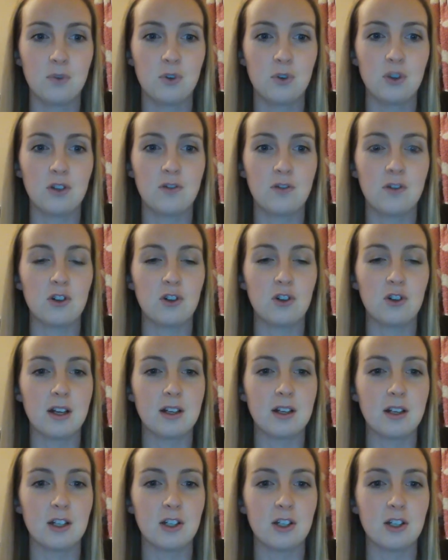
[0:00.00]
used
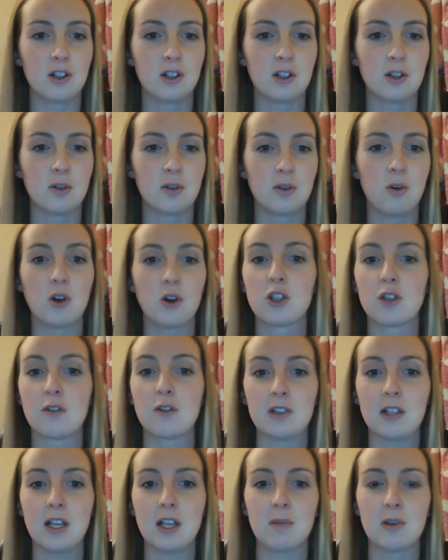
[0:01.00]
visualizations,
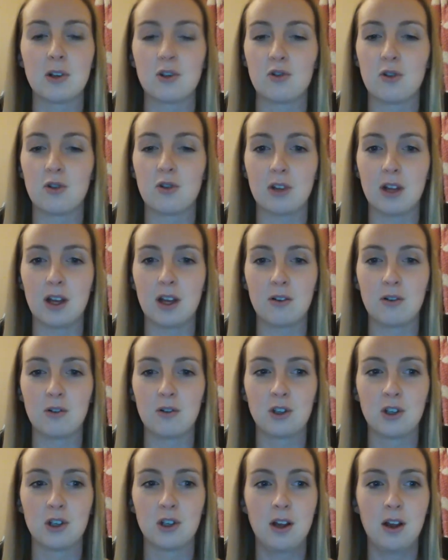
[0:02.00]
positive statements around the
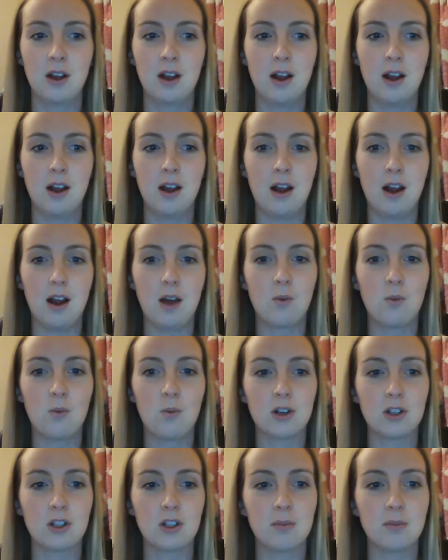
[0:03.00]
house, and
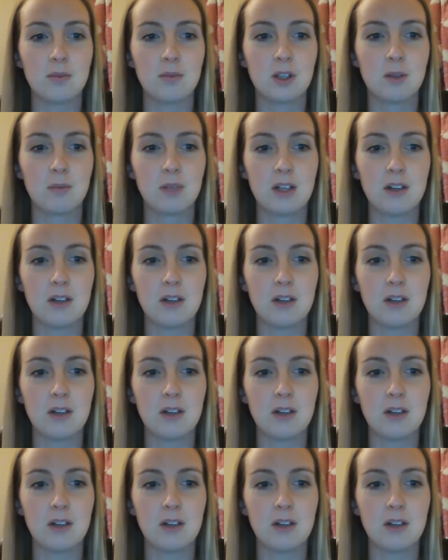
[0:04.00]
worked up to the